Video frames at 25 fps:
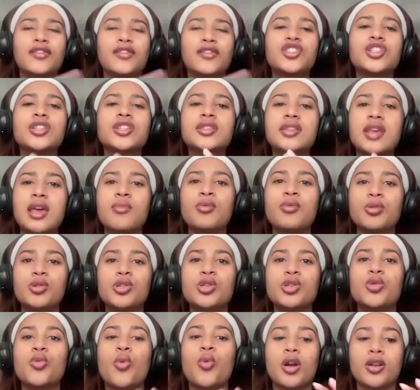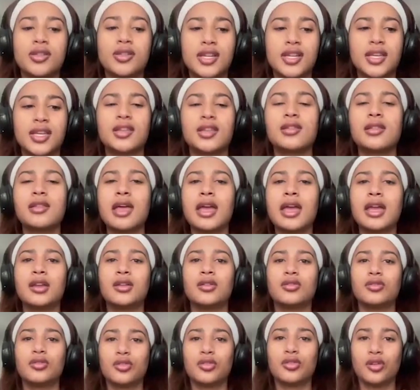If she's able to
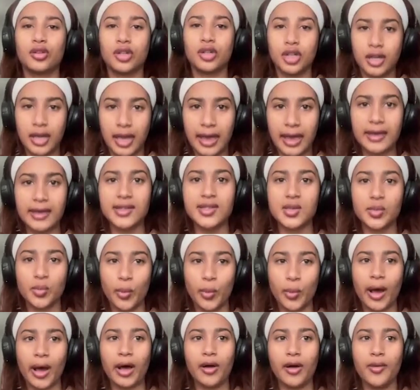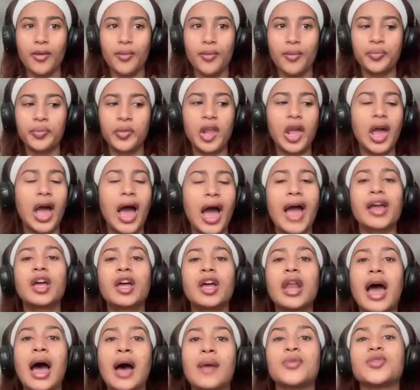articulate her case well, I
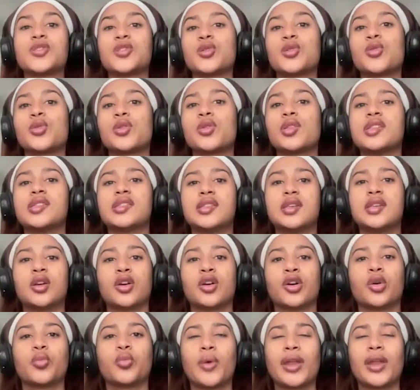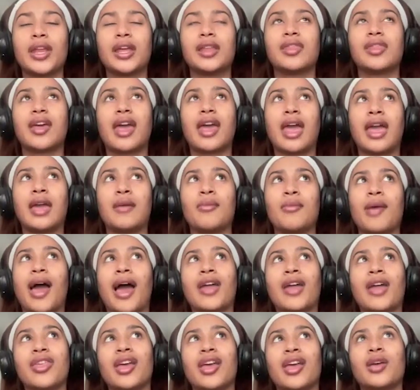could absolutely see her winning the game.
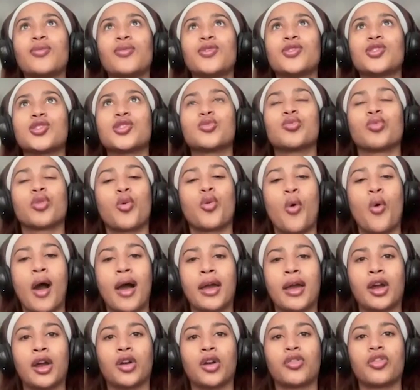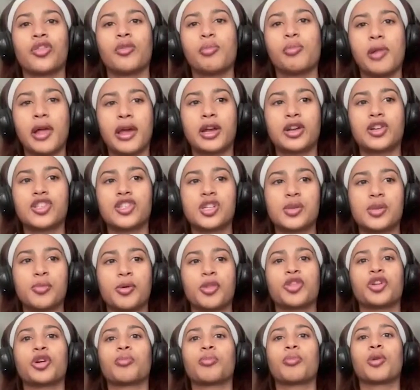I think it would just require the players to
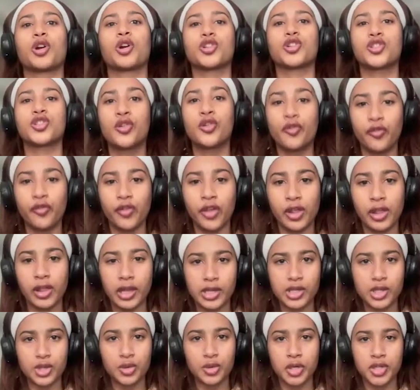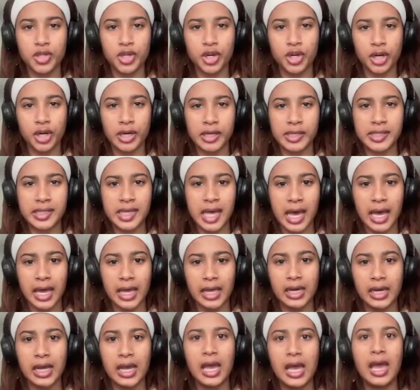put their personal feelings towards her
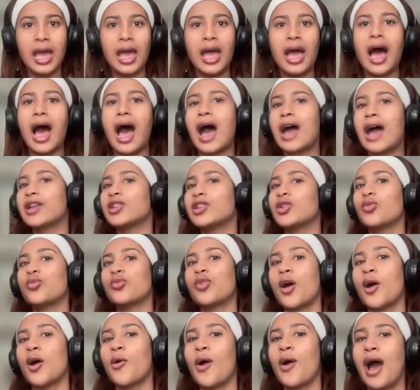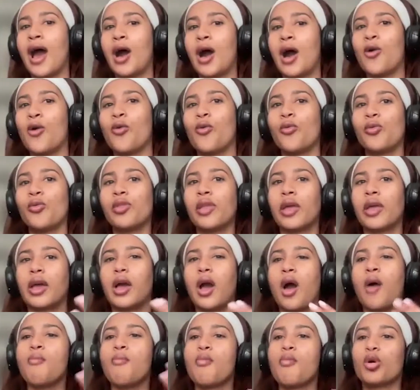aside. I don't know how
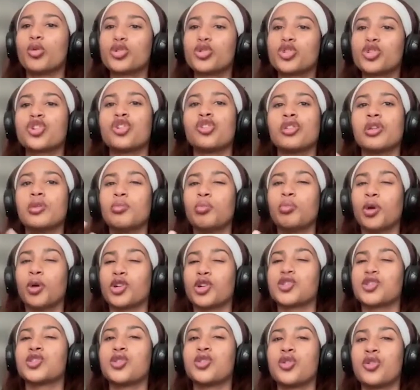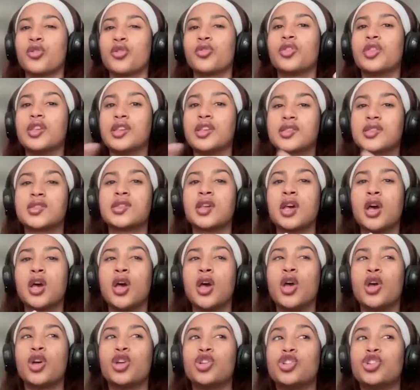like emotional and personal this
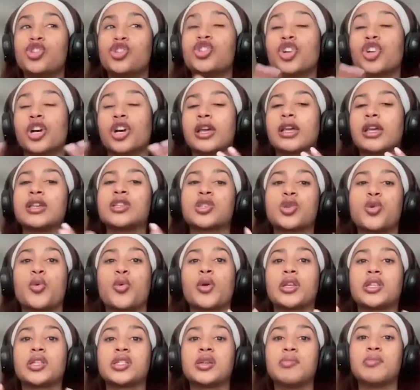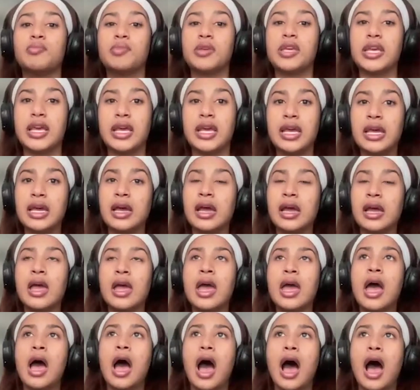jury is going to be.
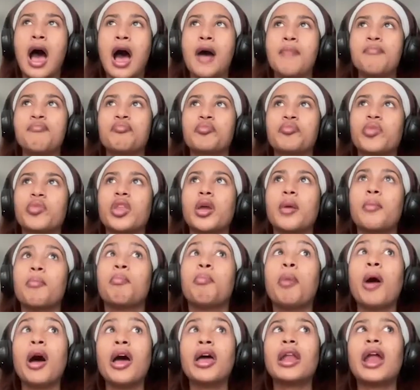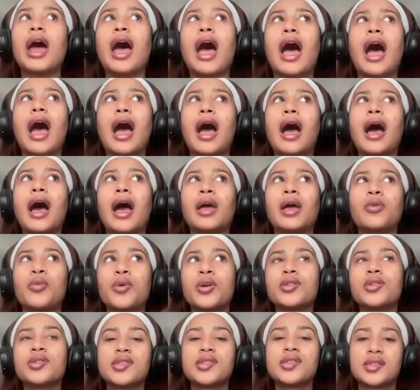But I
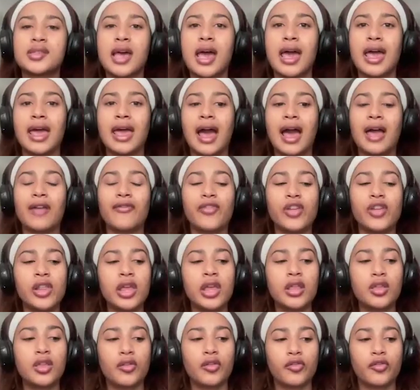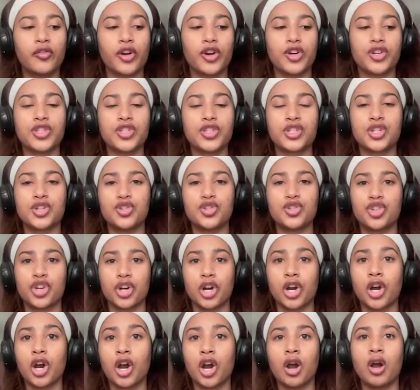will say, I feel like the first
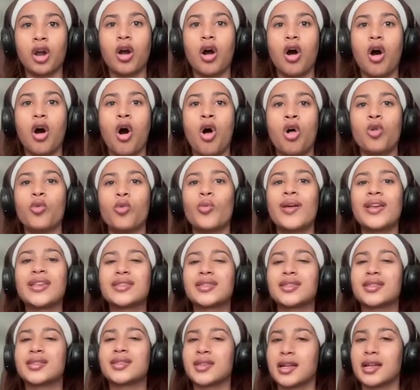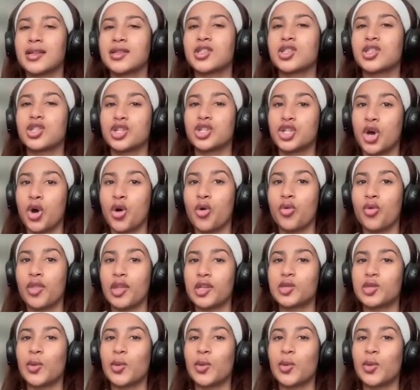juror always sets the tone.